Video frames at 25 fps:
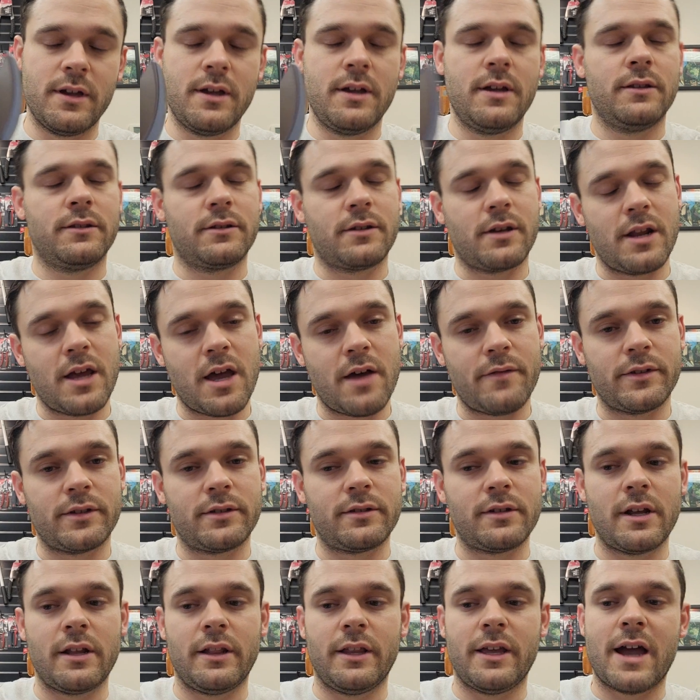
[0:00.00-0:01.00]
It's going to have a
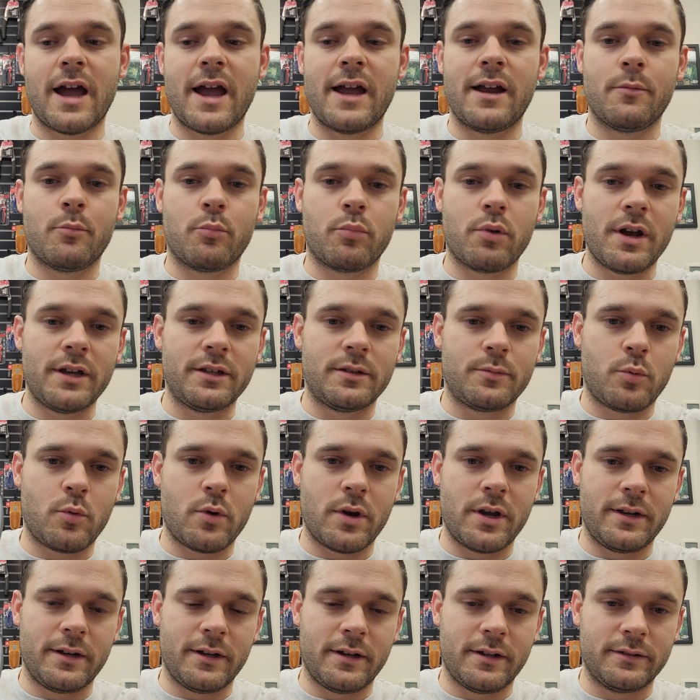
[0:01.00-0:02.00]
slightly higher price
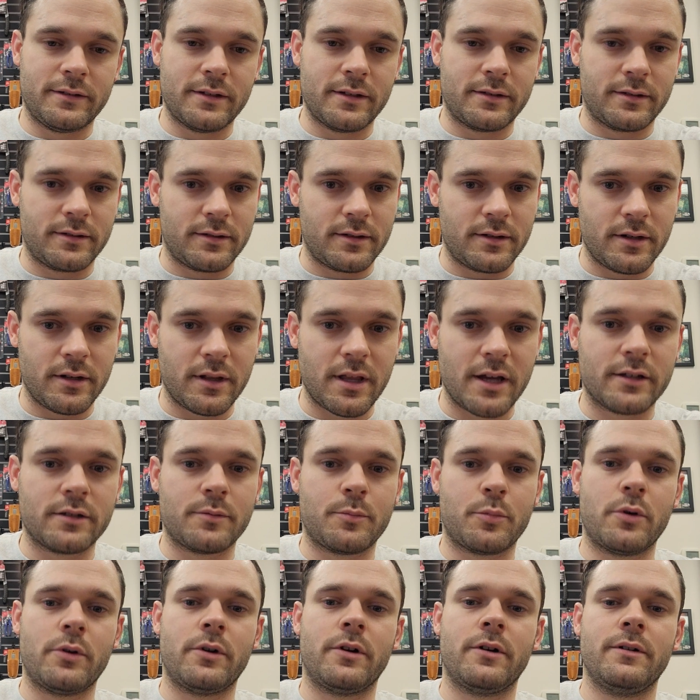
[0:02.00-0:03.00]
point because this is a Deluxe
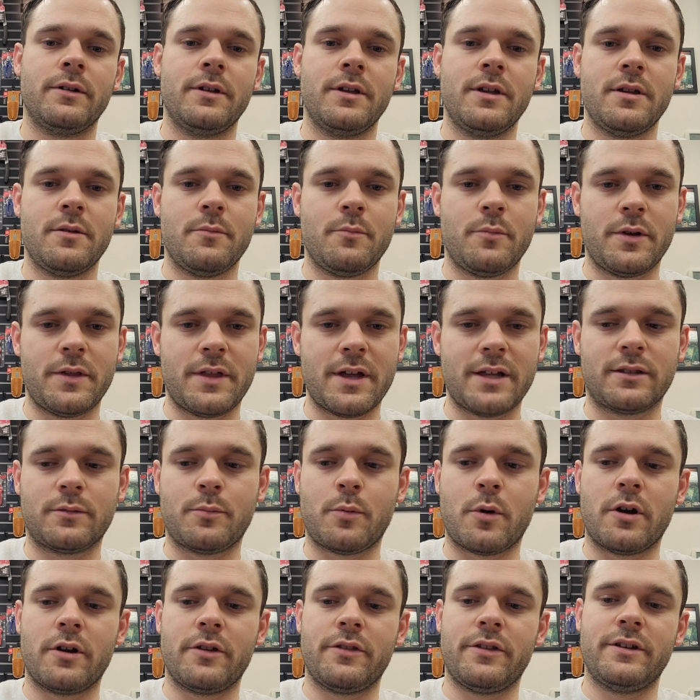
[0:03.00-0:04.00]
pruner, but that's
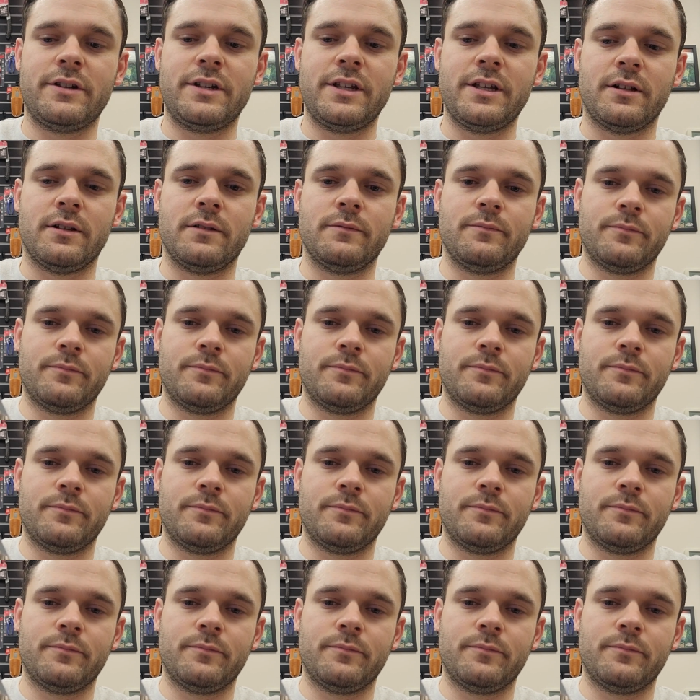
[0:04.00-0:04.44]
part of the deal.